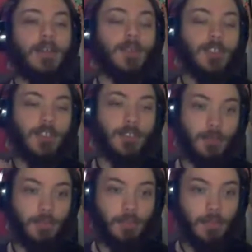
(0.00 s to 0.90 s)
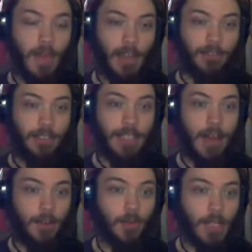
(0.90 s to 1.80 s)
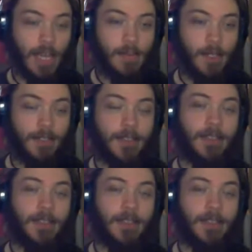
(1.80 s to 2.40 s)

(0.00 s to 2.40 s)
which is actually down in Odaiba.